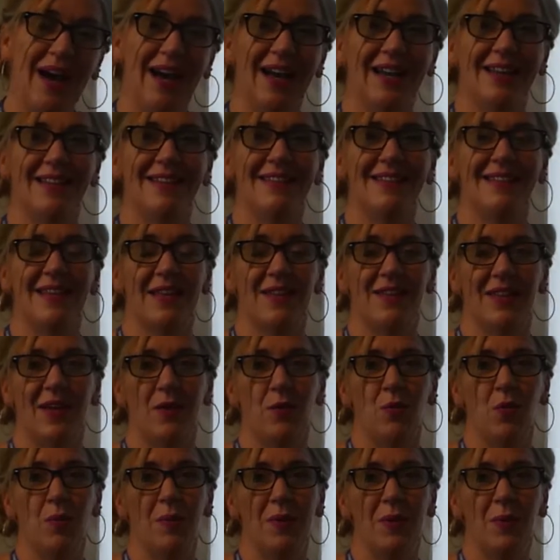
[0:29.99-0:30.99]
and
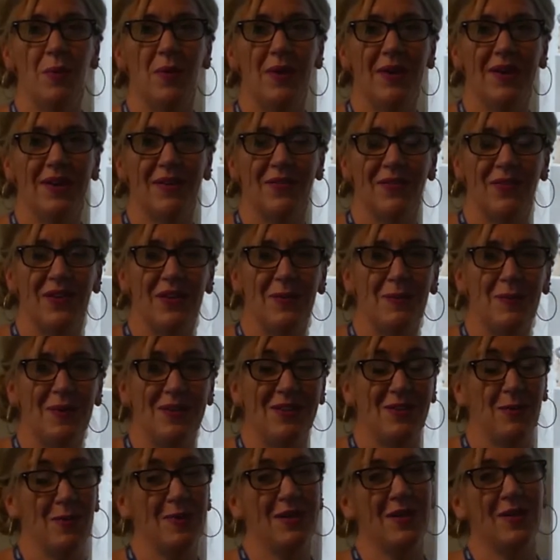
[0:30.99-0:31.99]
there will be work for you
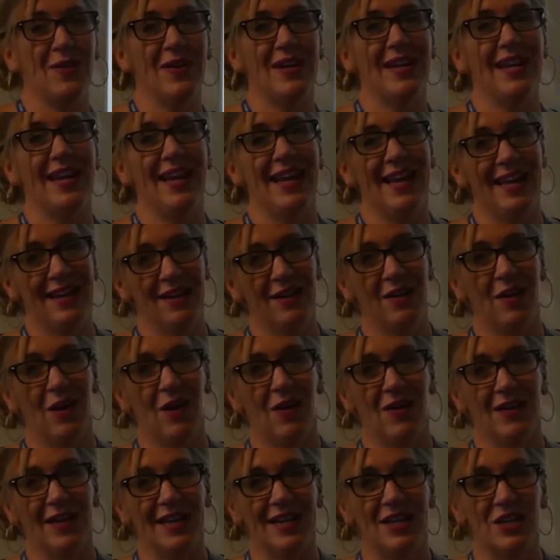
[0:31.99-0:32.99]
to be doing in
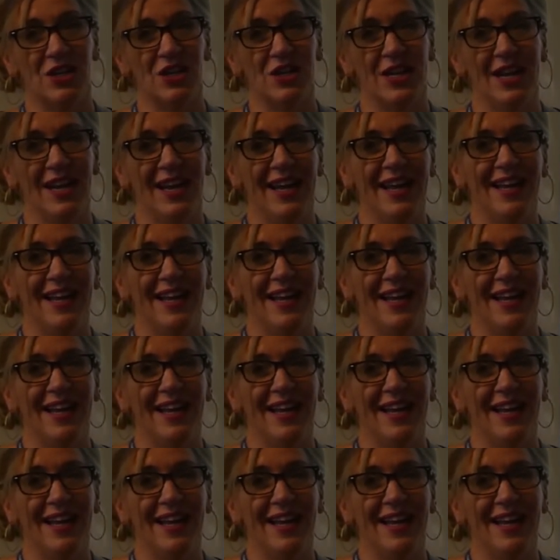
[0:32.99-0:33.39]
college.